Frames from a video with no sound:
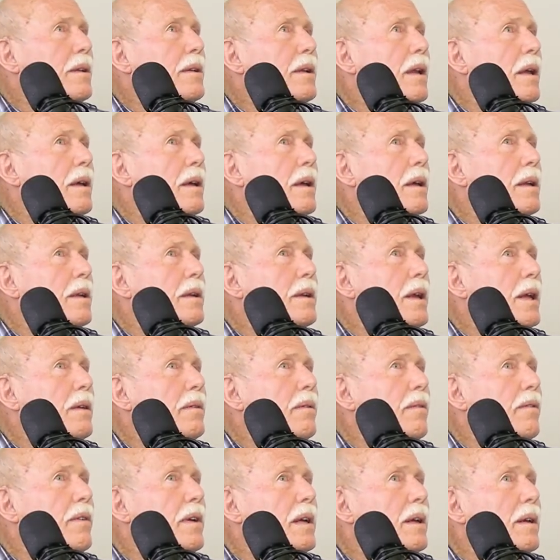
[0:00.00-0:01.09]

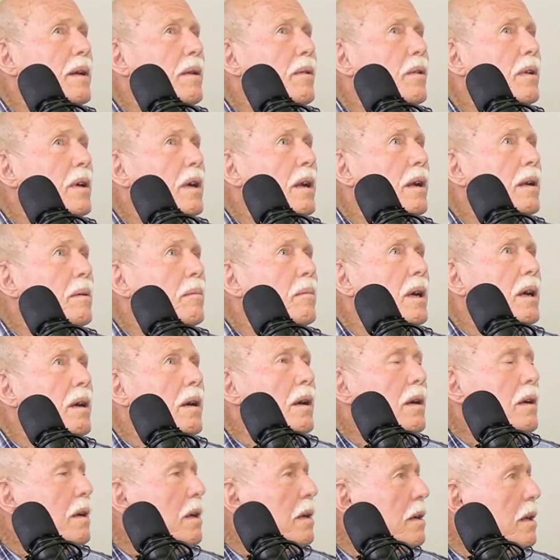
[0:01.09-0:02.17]
TV. What,
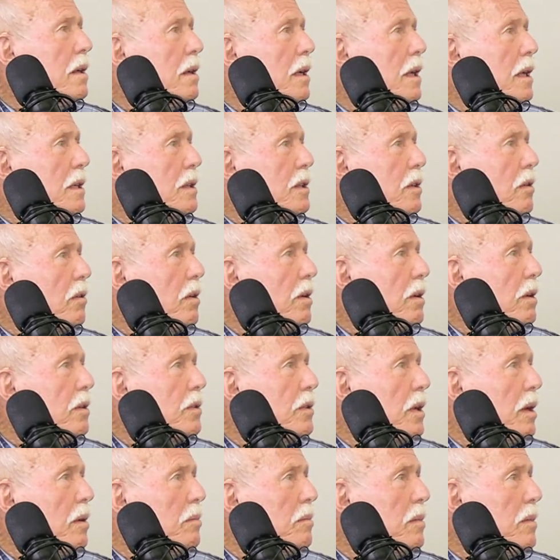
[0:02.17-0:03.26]
American History or
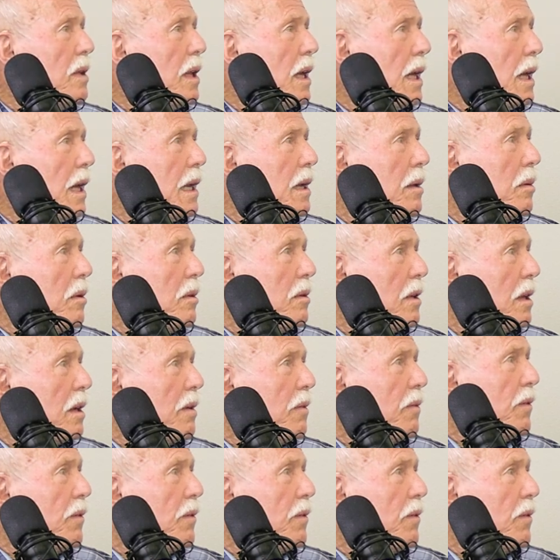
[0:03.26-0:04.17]
something? They had him on there.